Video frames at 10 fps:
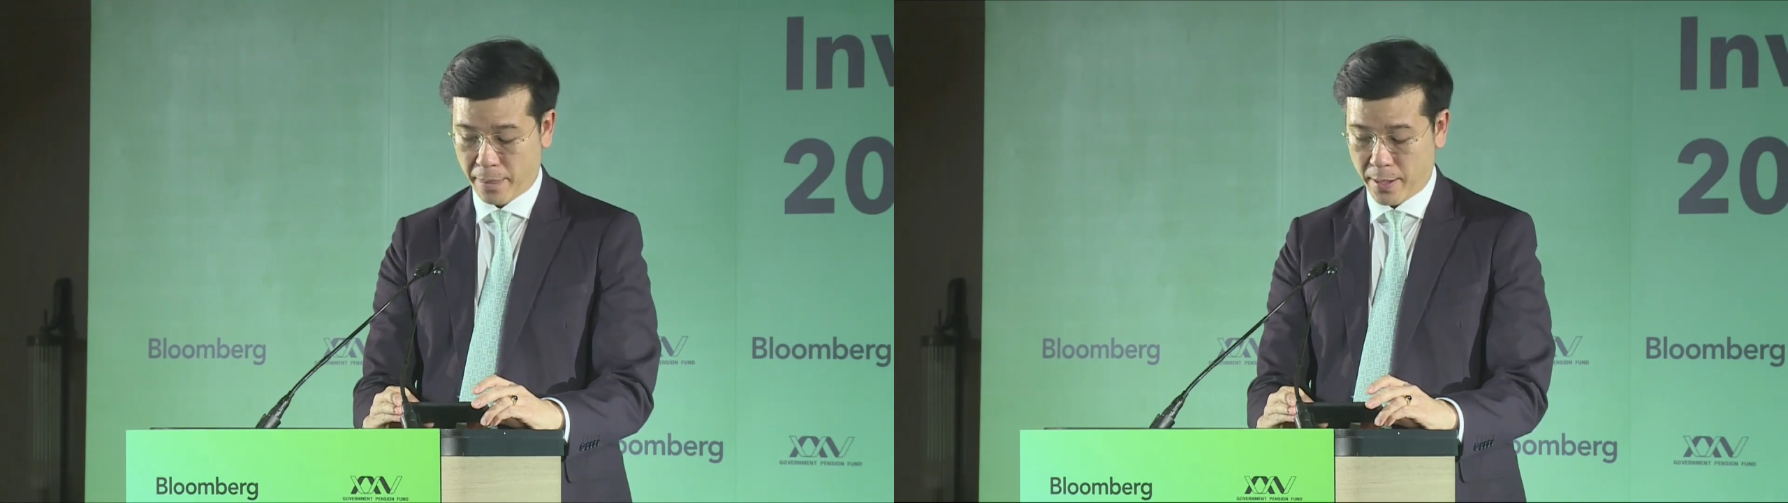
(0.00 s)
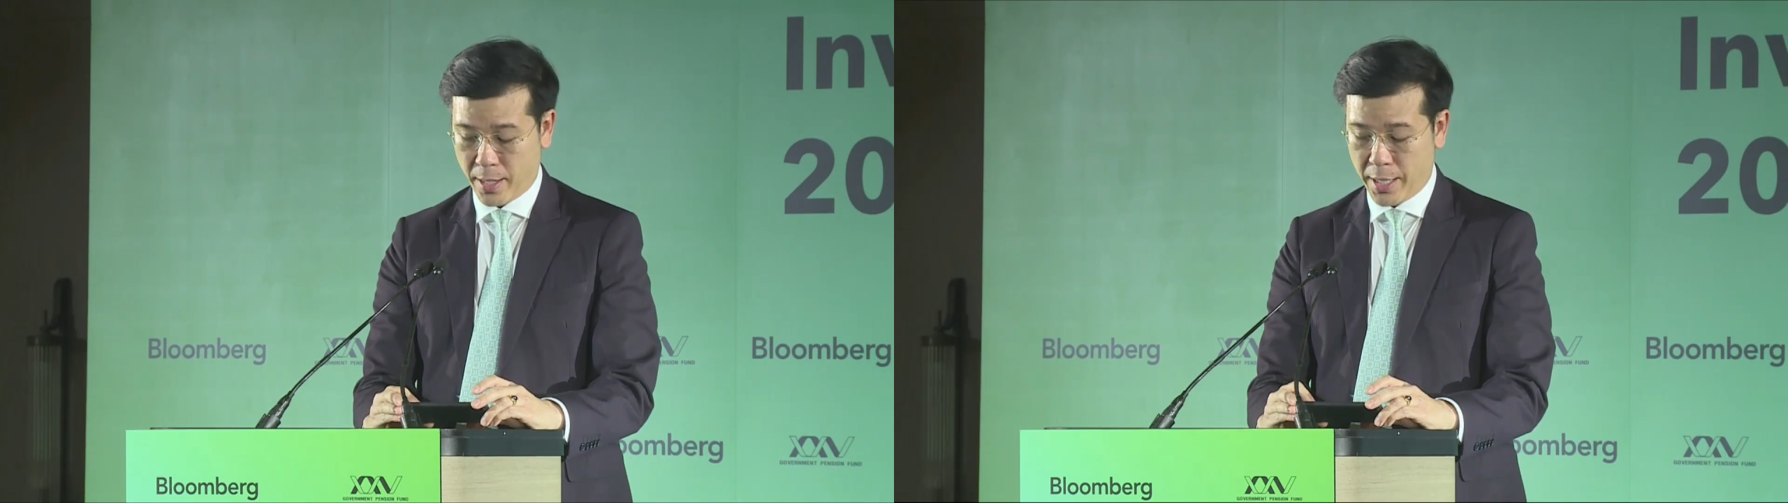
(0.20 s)

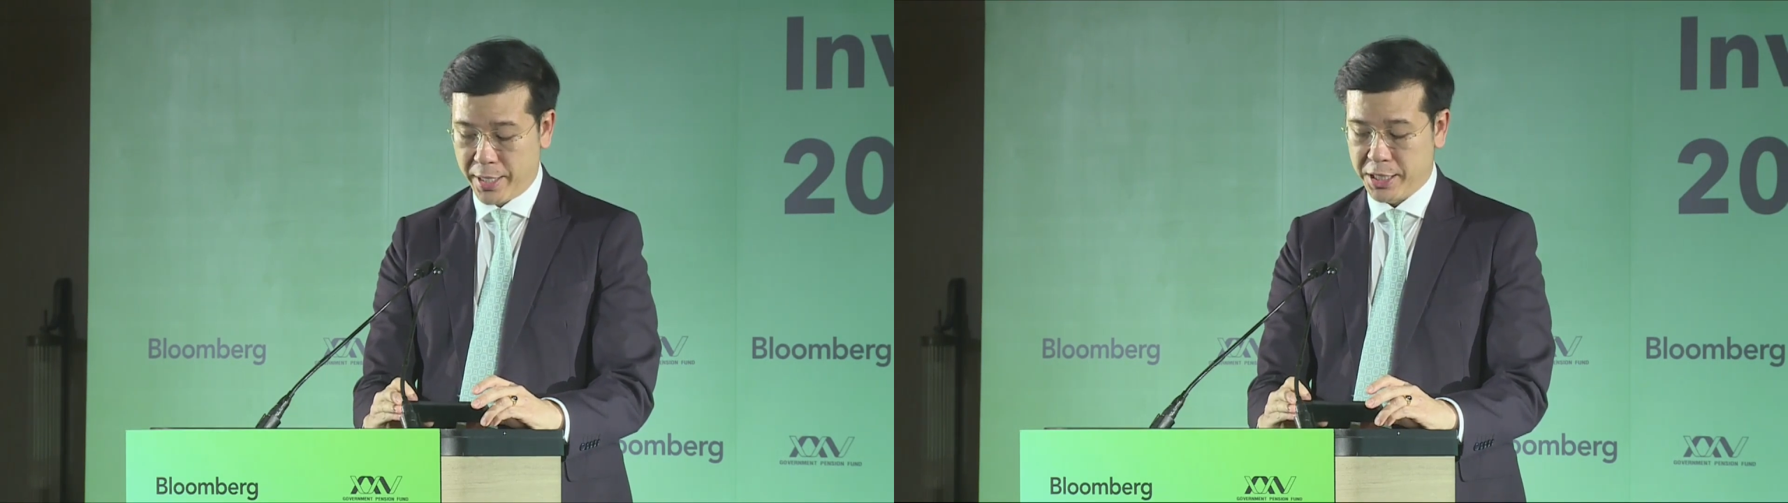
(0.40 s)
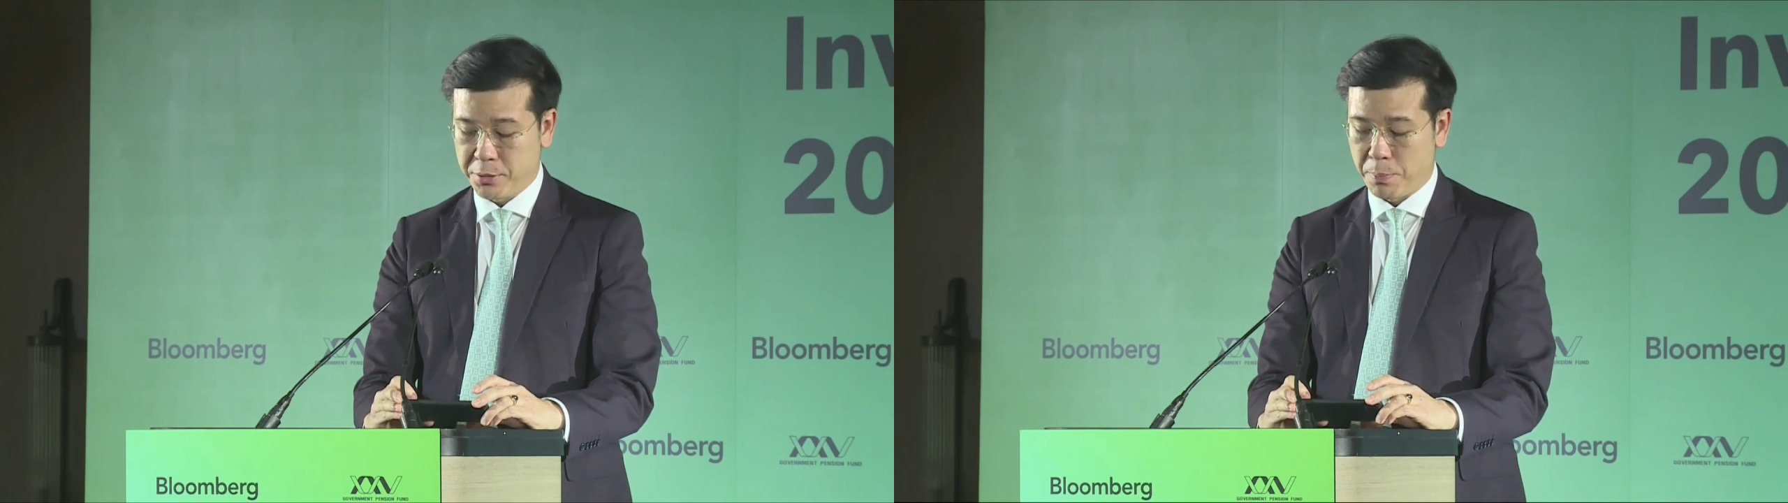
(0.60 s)

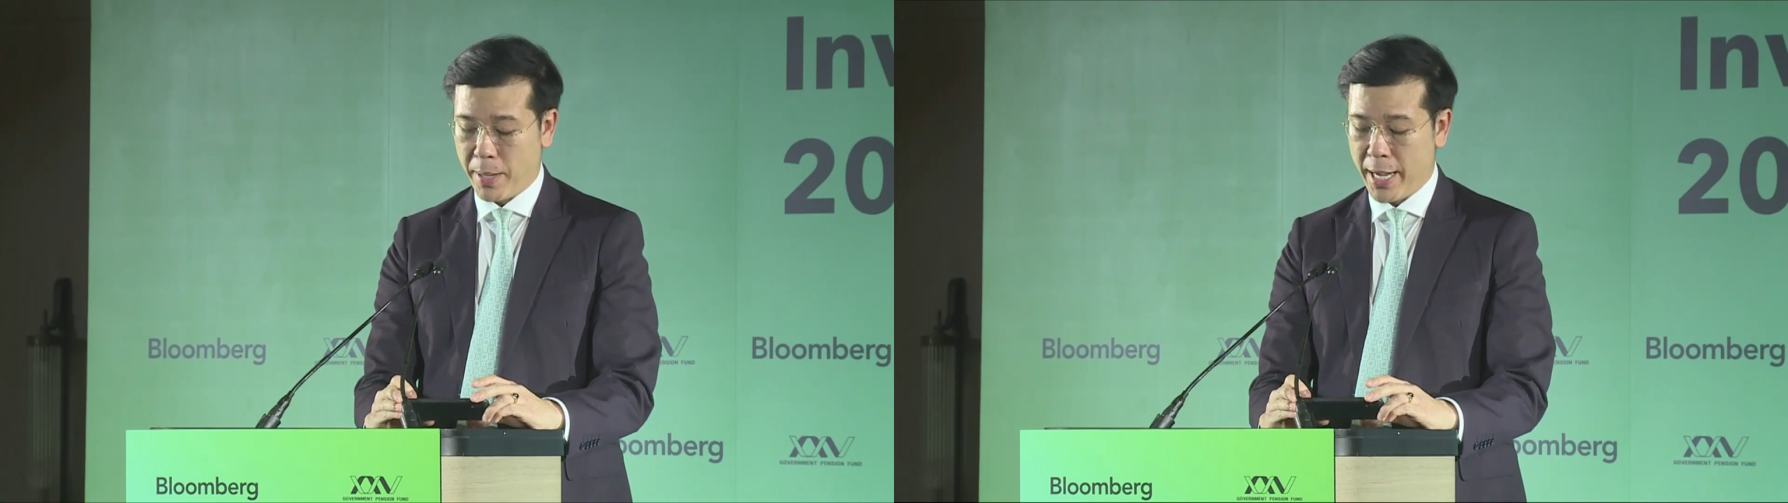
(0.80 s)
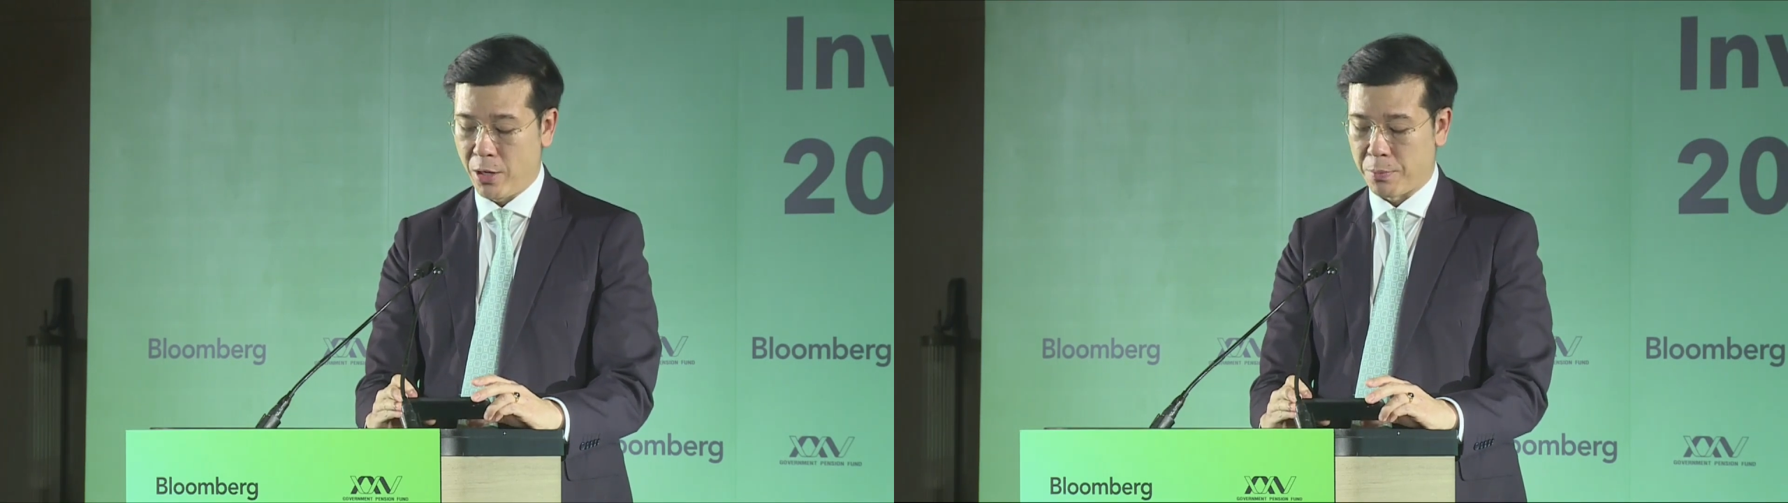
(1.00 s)
This
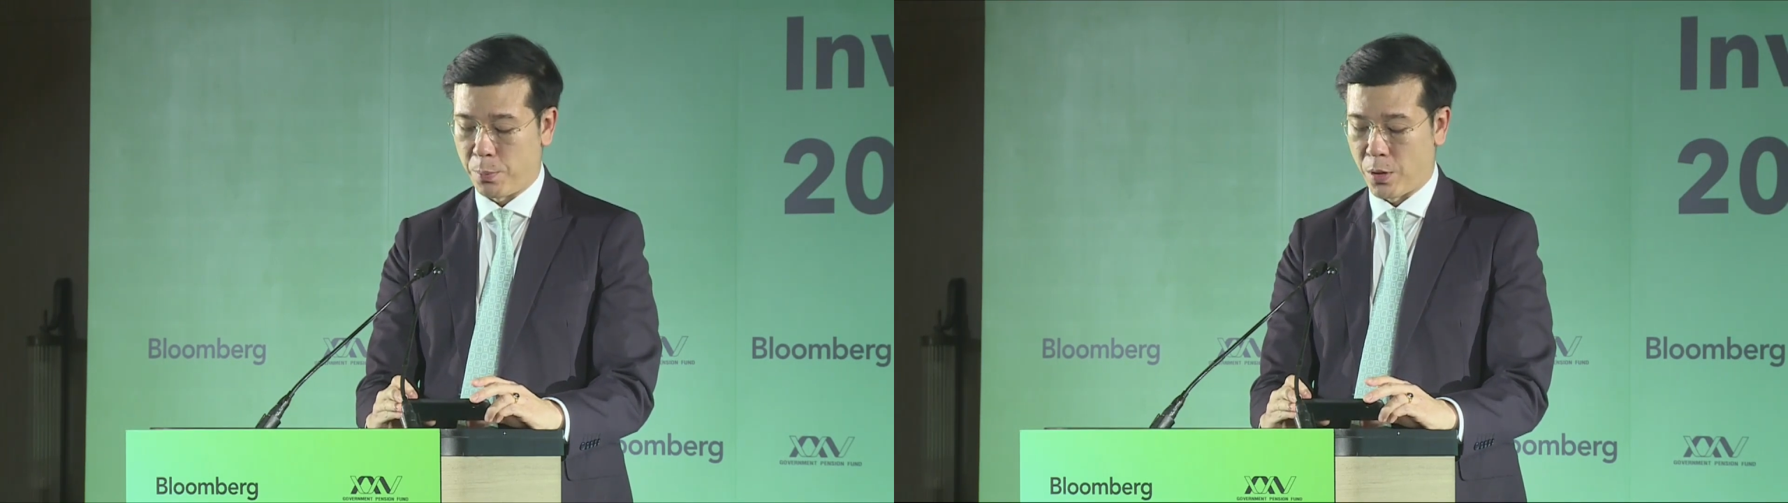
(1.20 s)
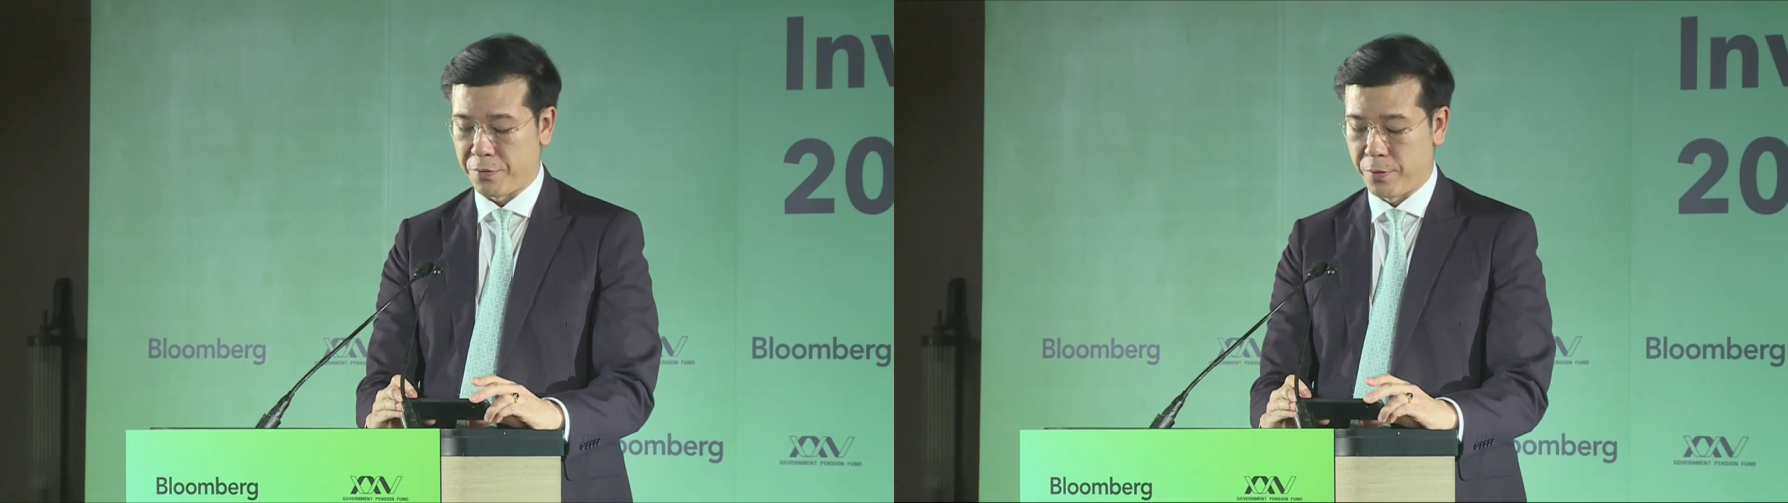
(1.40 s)
pilot
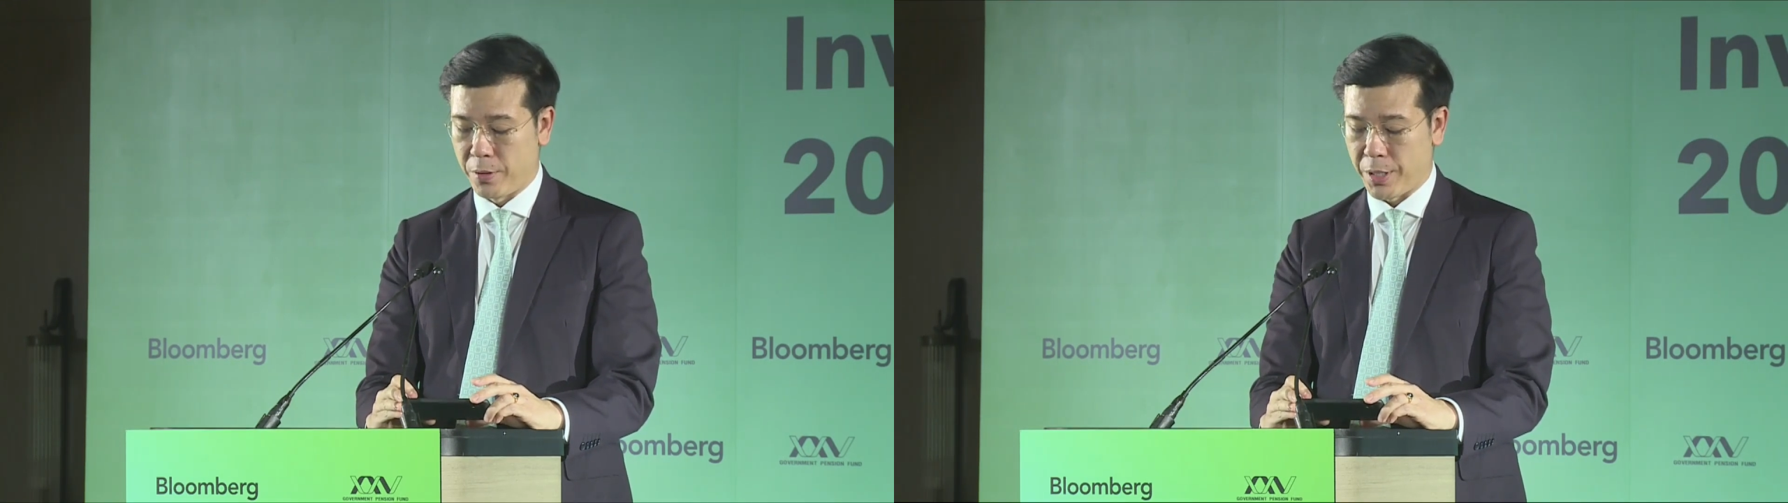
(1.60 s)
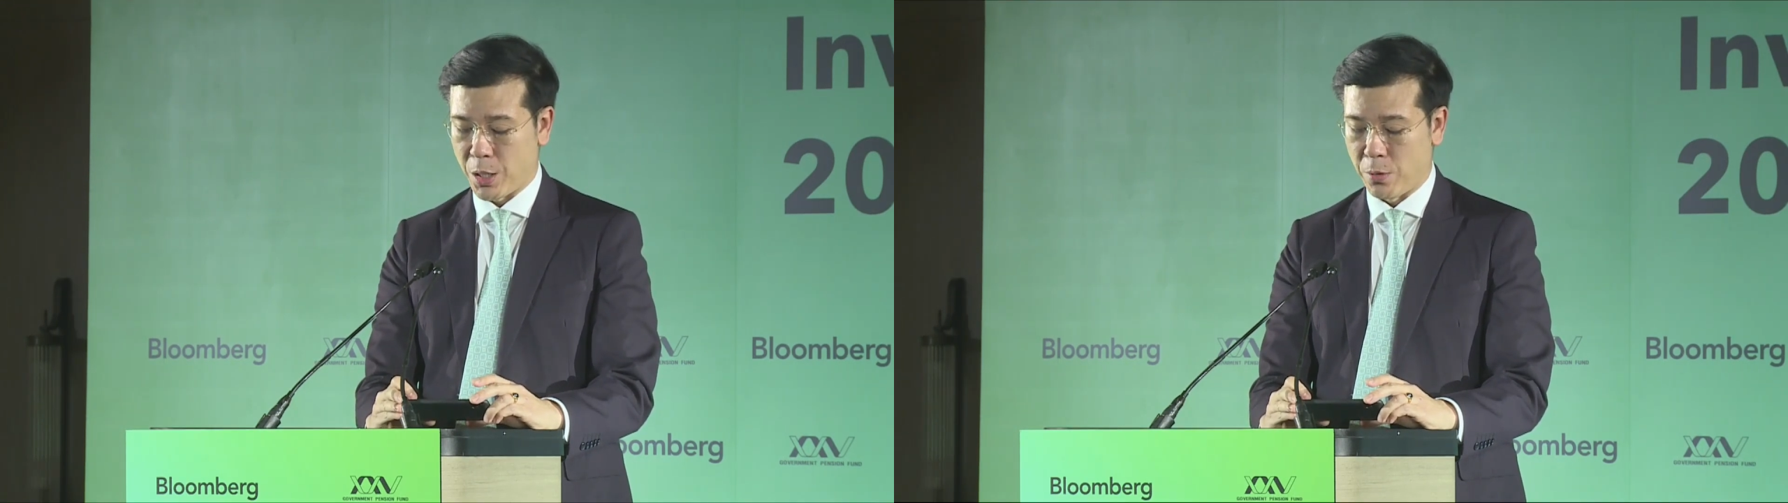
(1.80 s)
portfolio